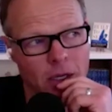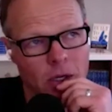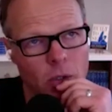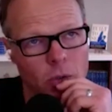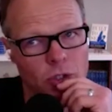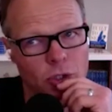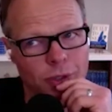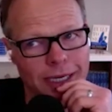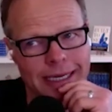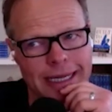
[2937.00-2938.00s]
who
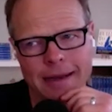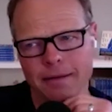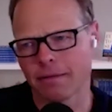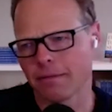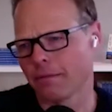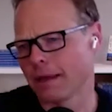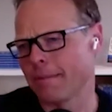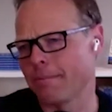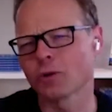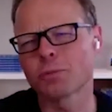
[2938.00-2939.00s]
trade at
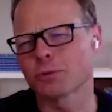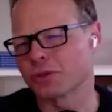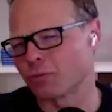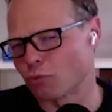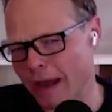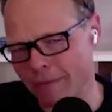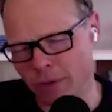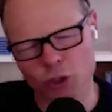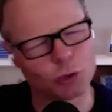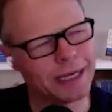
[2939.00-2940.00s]
multiples of
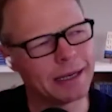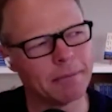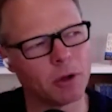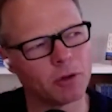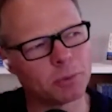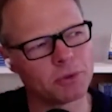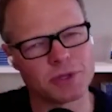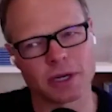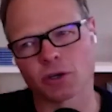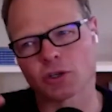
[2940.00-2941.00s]
revenue, trade at
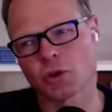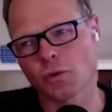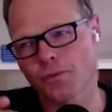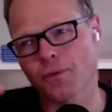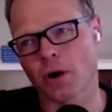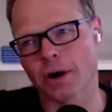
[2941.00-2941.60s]
multiples that are so far